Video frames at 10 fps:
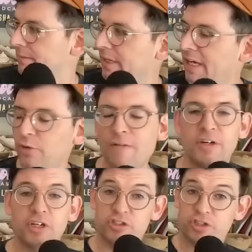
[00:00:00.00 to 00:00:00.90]
Yeah, you have an
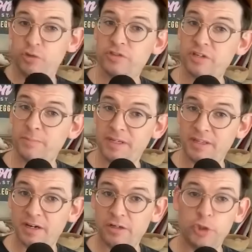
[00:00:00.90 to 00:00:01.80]
excuse to be
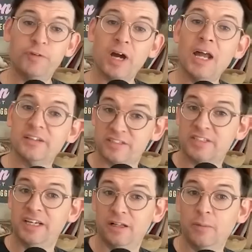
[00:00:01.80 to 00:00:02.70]
there. You've got a
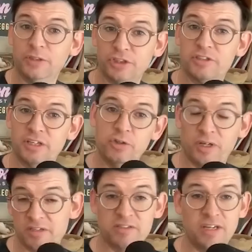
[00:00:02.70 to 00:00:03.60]
skill, which is that you
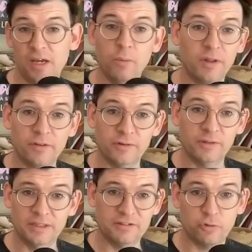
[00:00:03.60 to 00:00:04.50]
can sing, whether
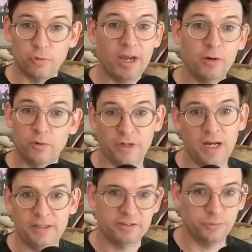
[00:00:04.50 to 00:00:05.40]
it's great or
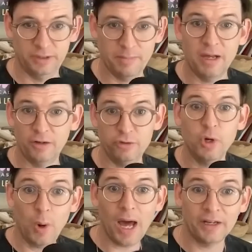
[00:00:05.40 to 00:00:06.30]
not, doesn't really matter. You
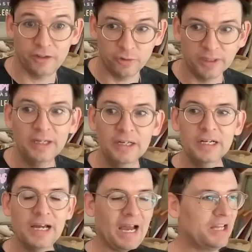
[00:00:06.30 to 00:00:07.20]
know how to do it.
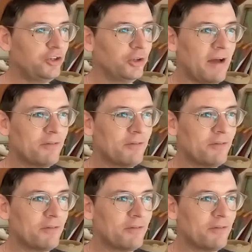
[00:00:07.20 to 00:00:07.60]
And you'll have a